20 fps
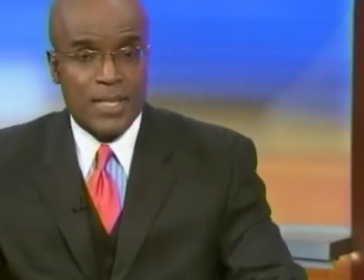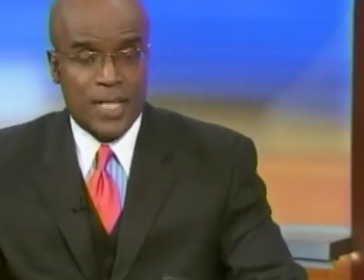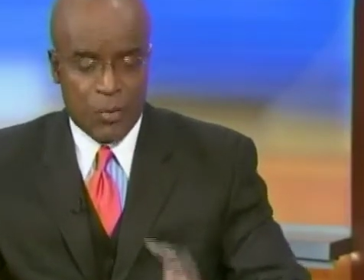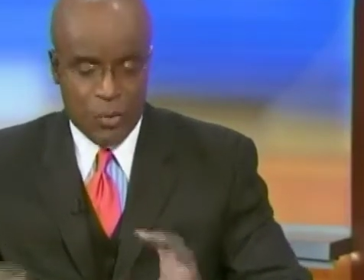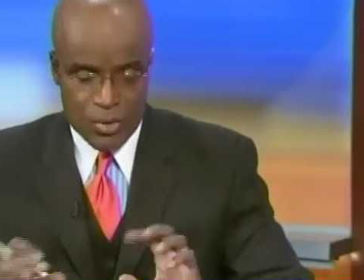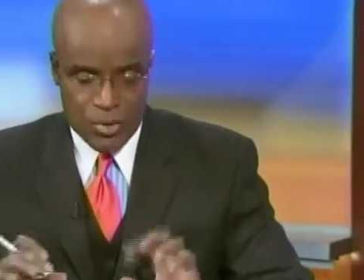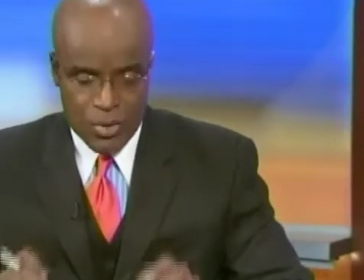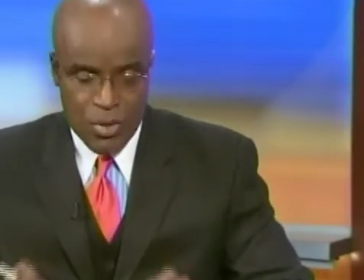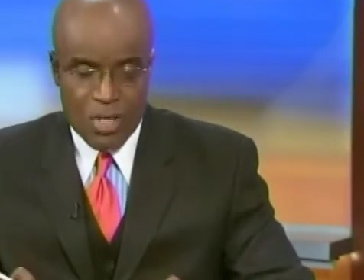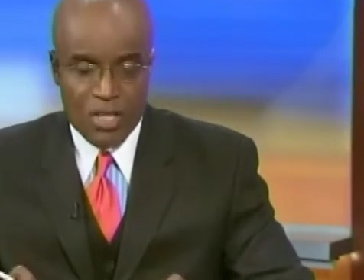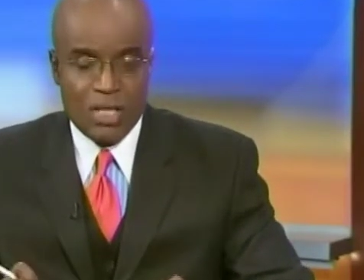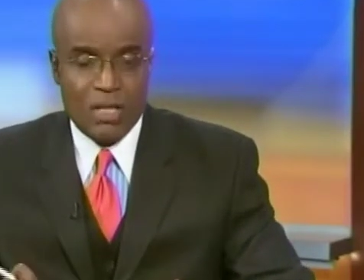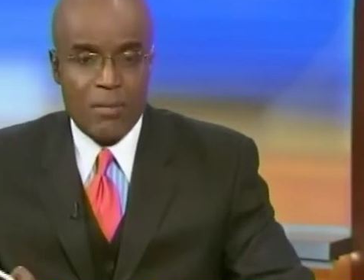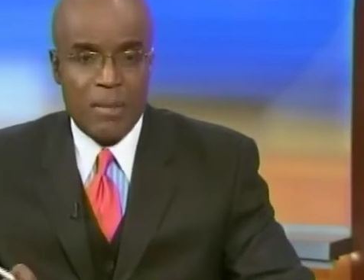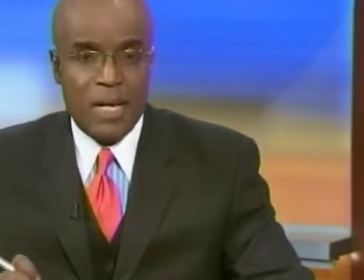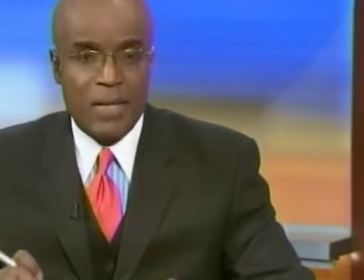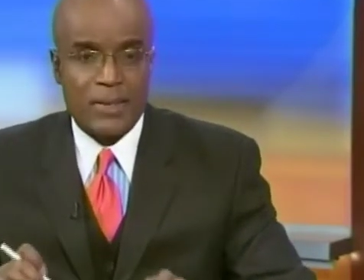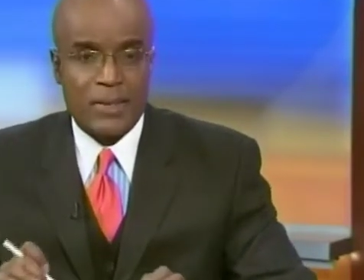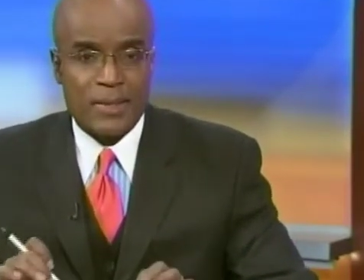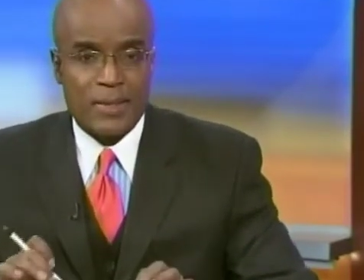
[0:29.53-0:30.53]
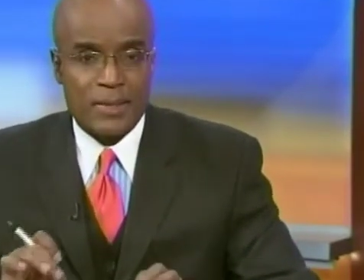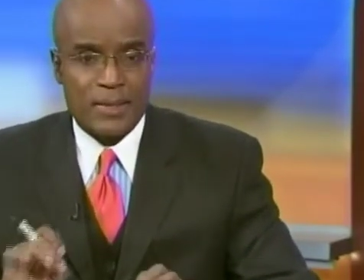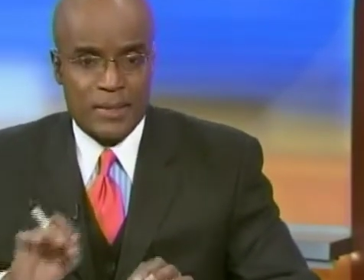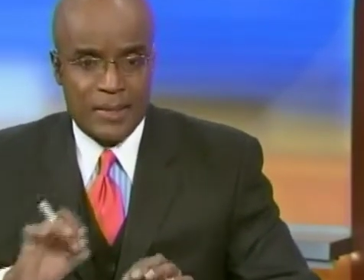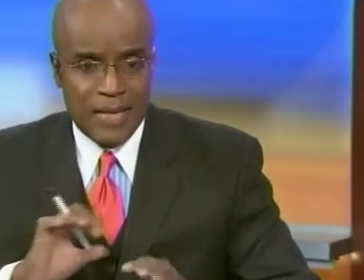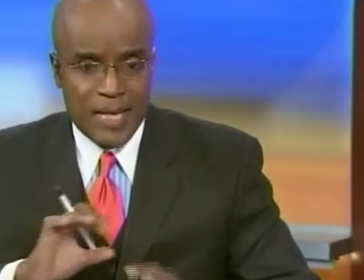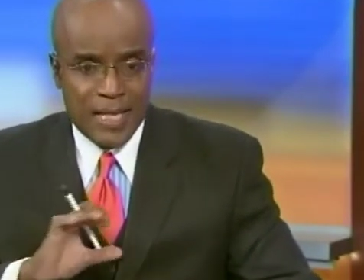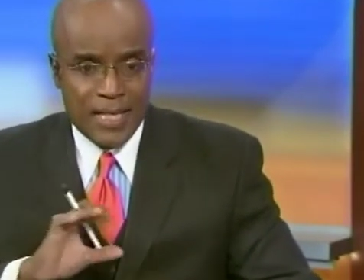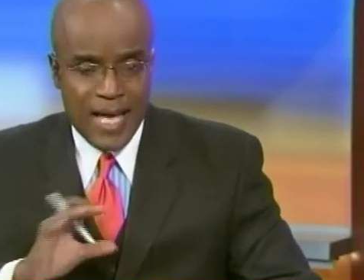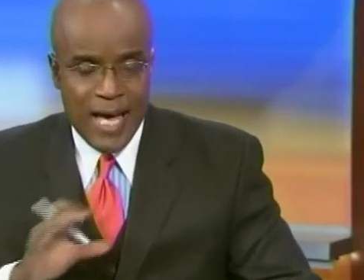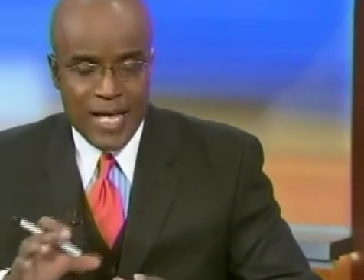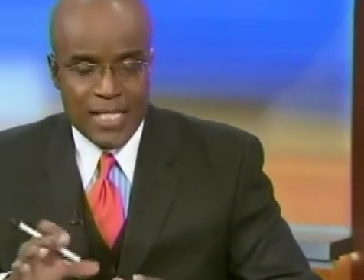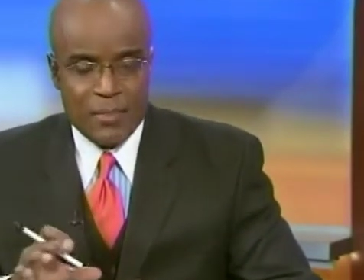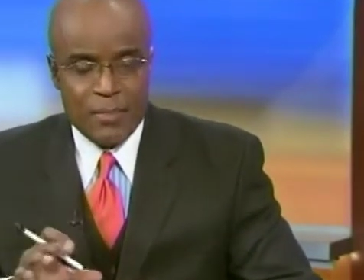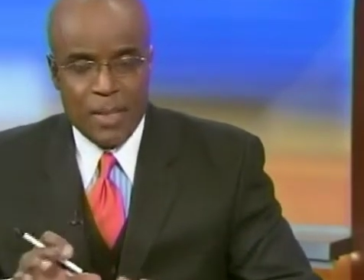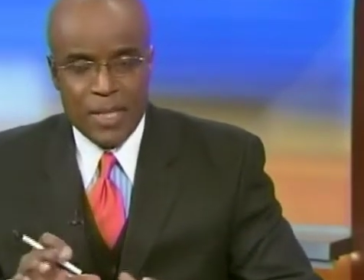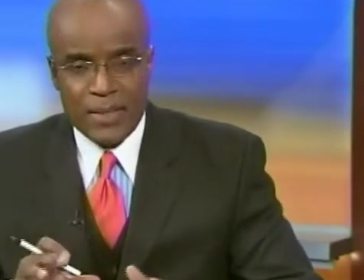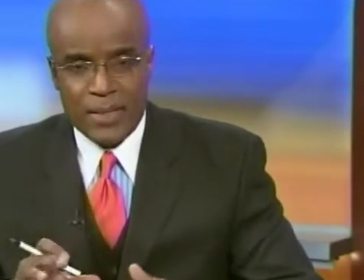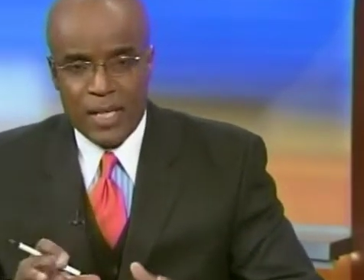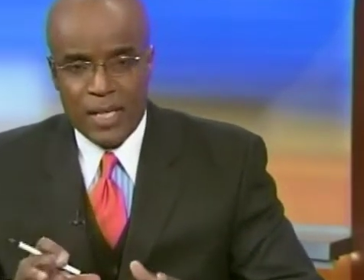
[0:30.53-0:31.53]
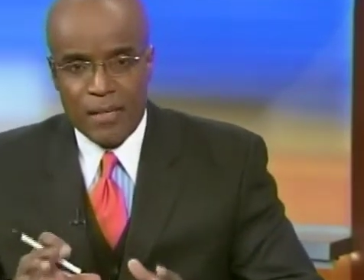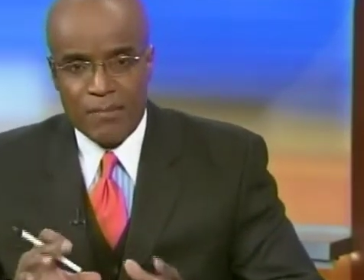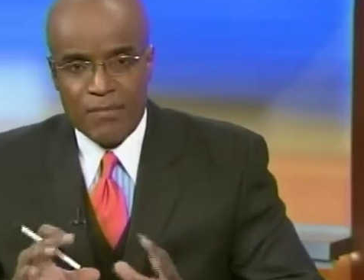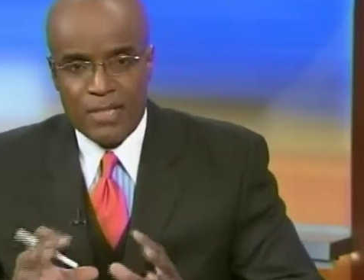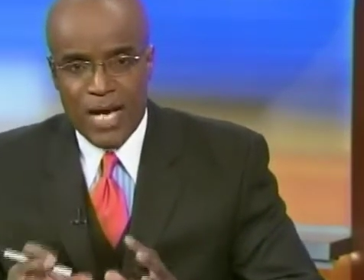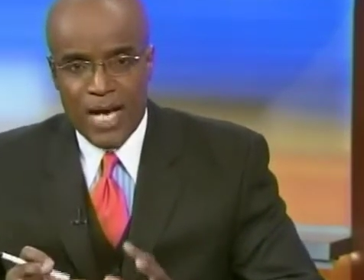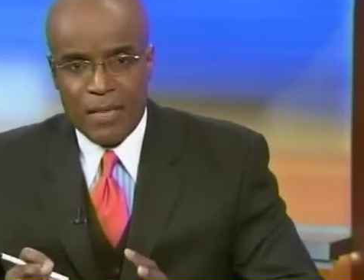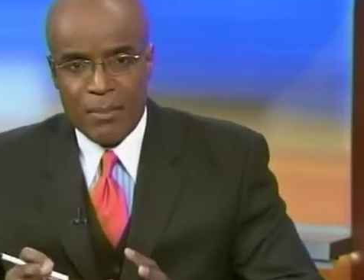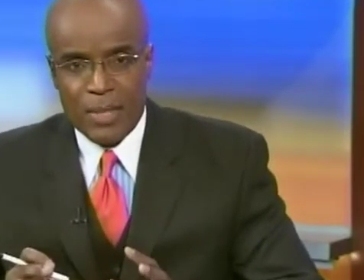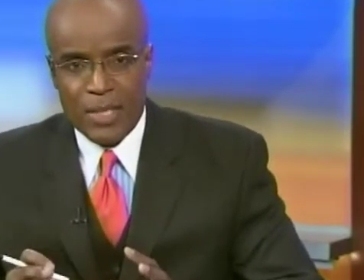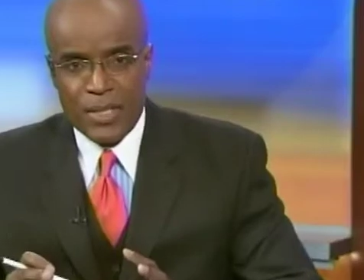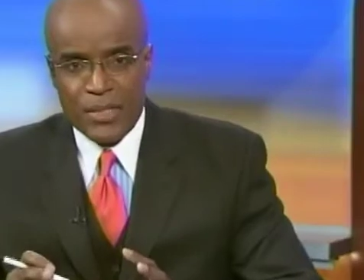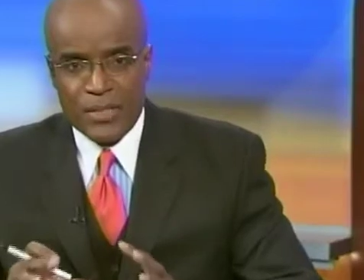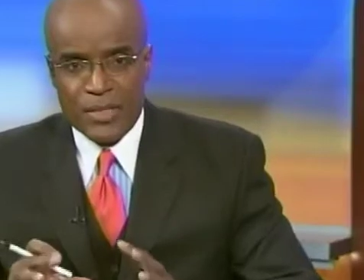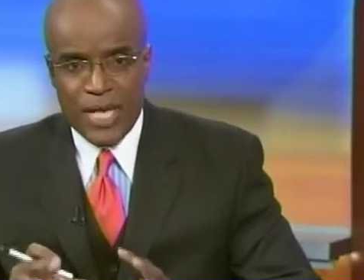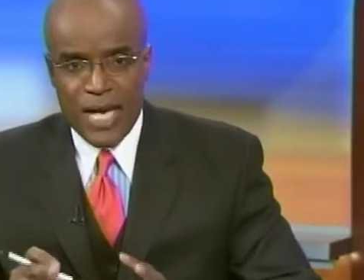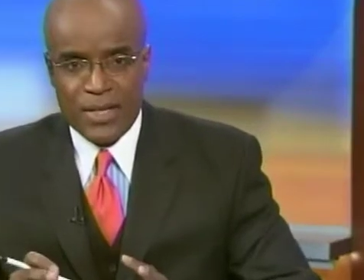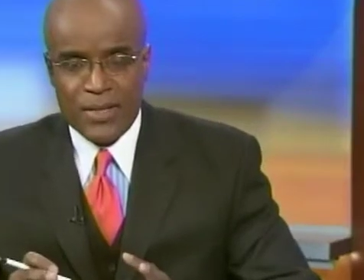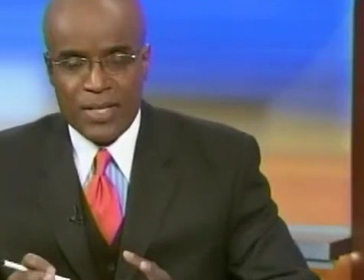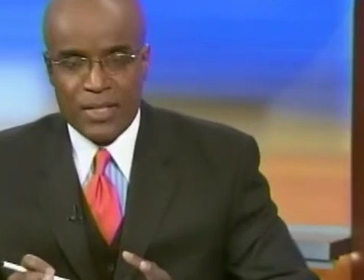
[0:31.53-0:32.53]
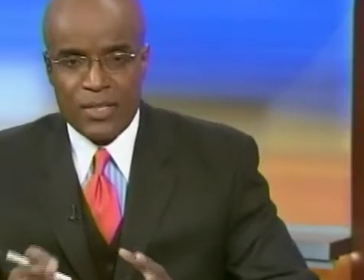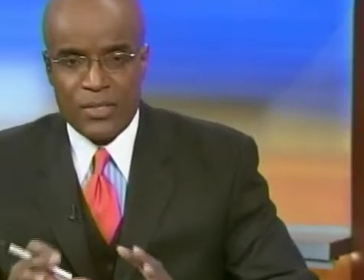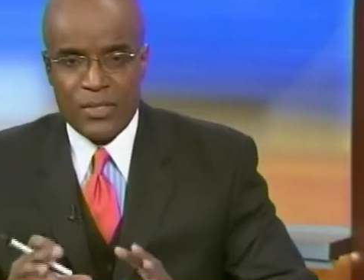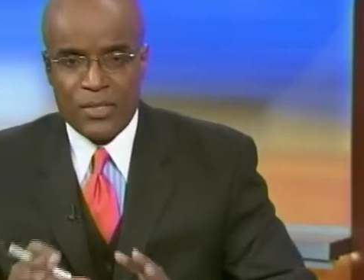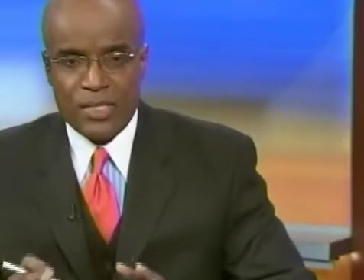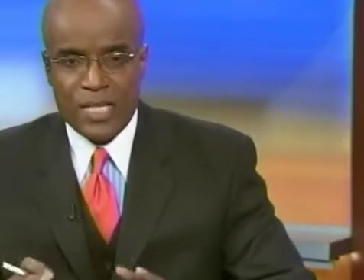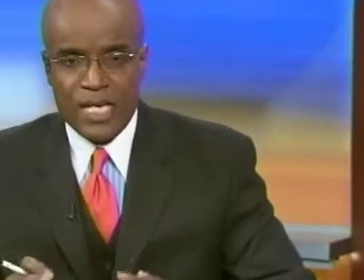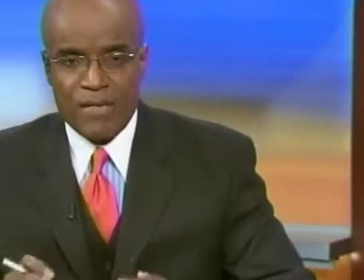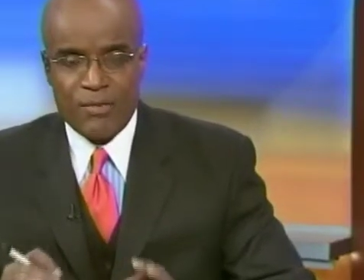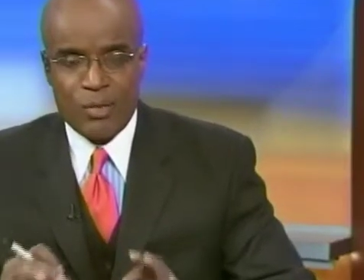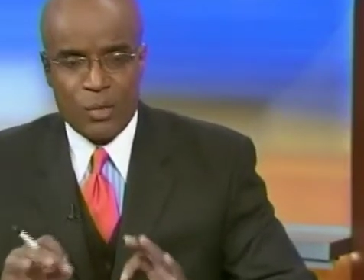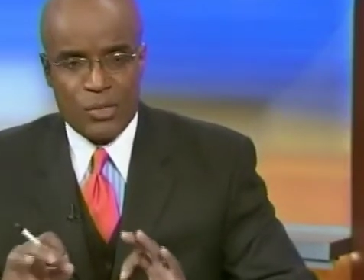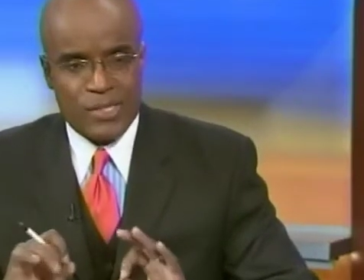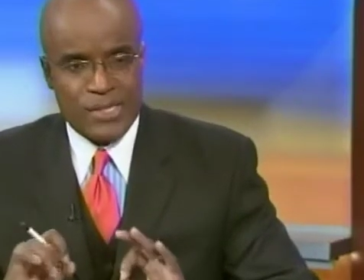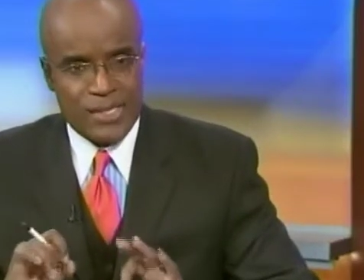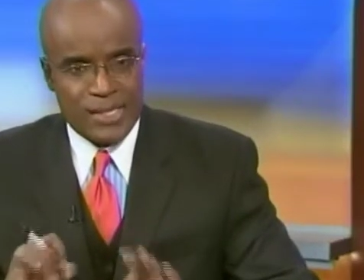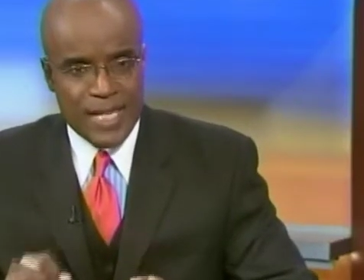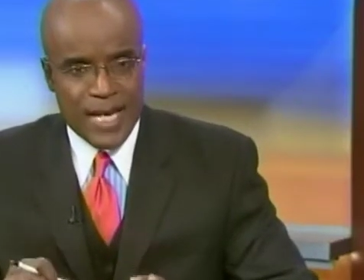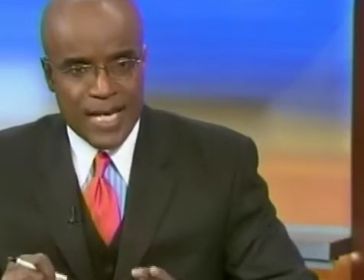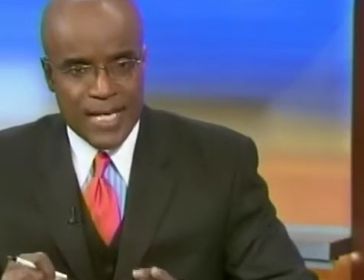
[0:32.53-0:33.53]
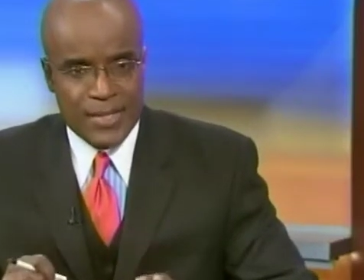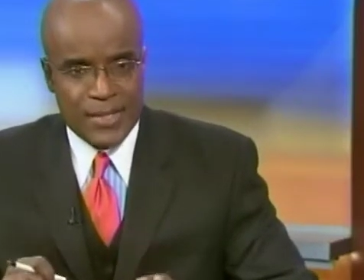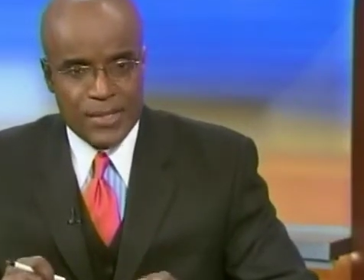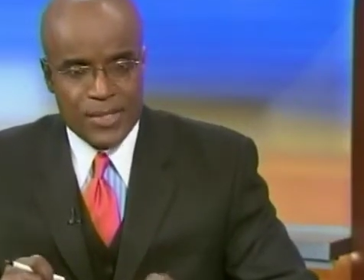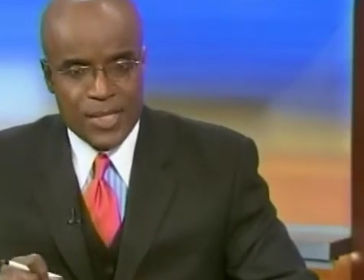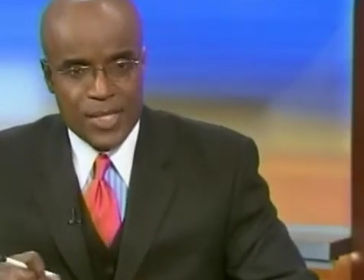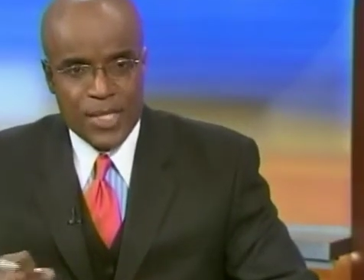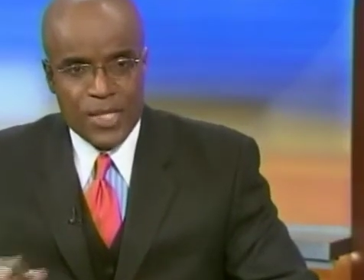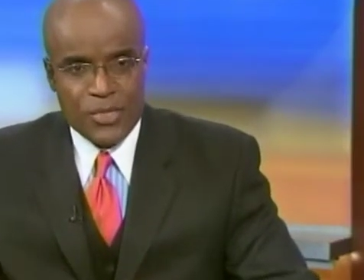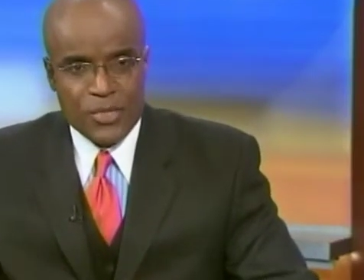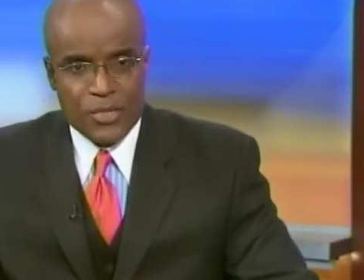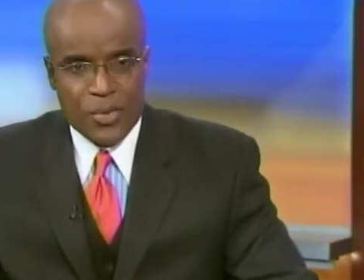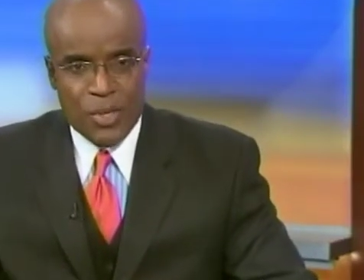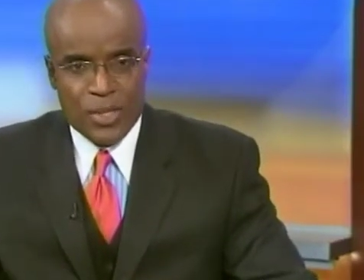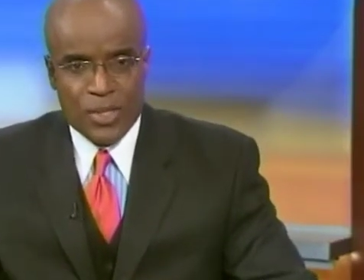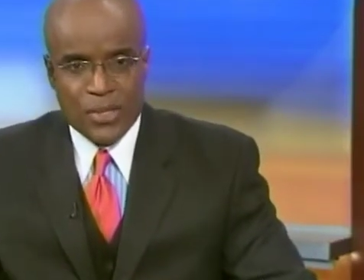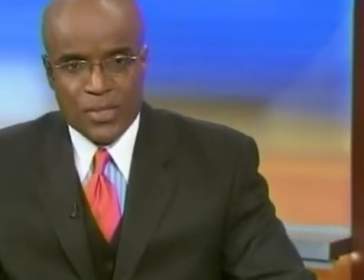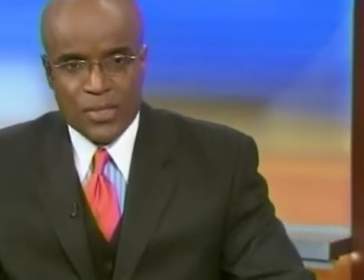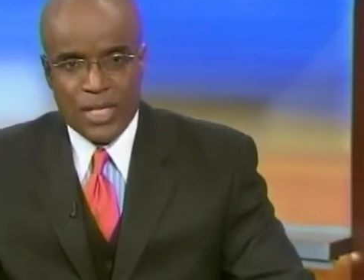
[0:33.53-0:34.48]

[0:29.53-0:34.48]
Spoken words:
And we're talking about an aspect of diabetes now that could save your sight. Joining us